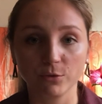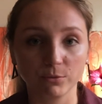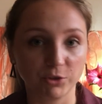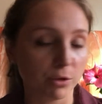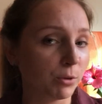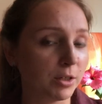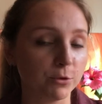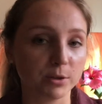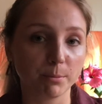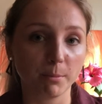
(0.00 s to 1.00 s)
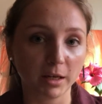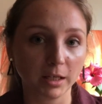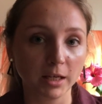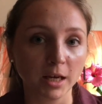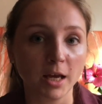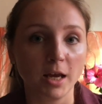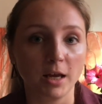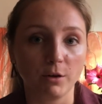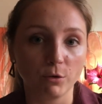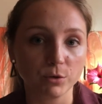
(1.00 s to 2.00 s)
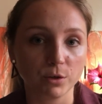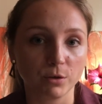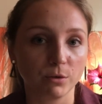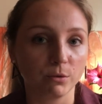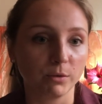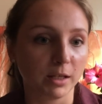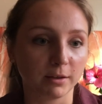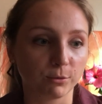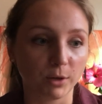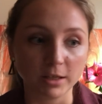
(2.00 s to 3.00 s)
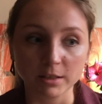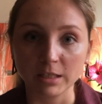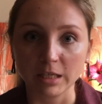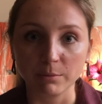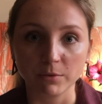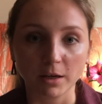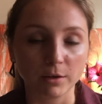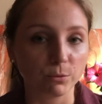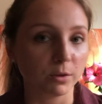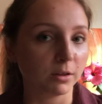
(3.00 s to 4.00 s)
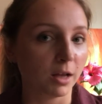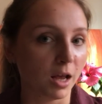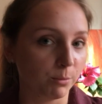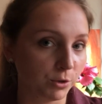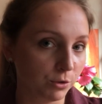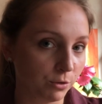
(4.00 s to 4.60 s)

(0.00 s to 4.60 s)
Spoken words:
generate you some money, and also like create a team that will help you do